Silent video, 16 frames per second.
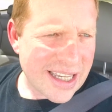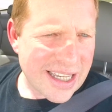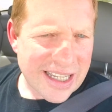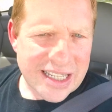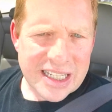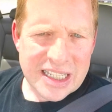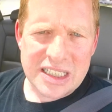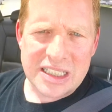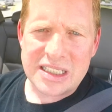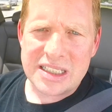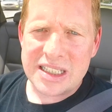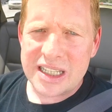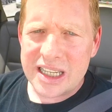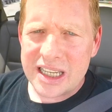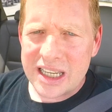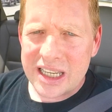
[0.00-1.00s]

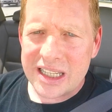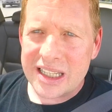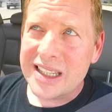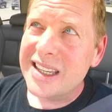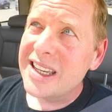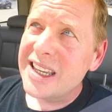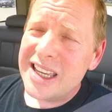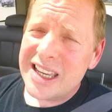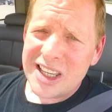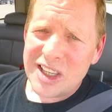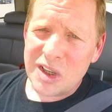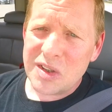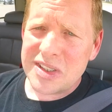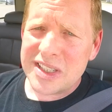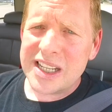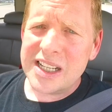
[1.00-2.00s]
and
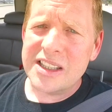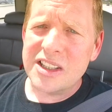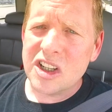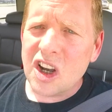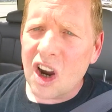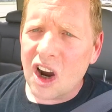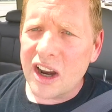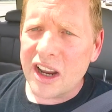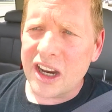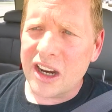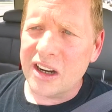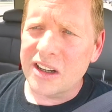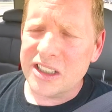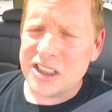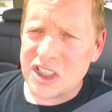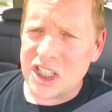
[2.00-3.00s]
using it in the car
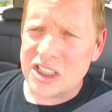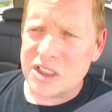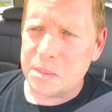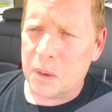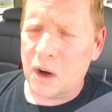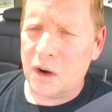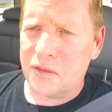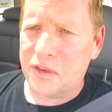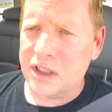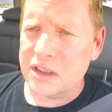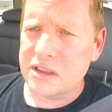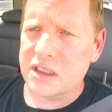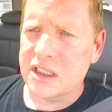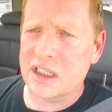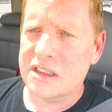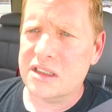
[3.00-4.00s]
here, it's
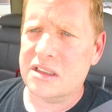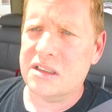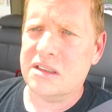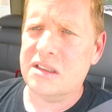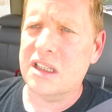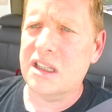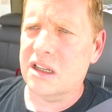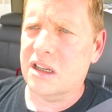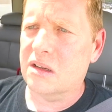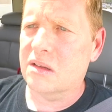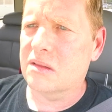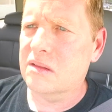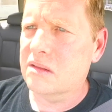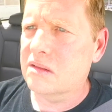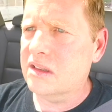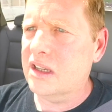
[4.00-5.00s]
perfect. It's, you know,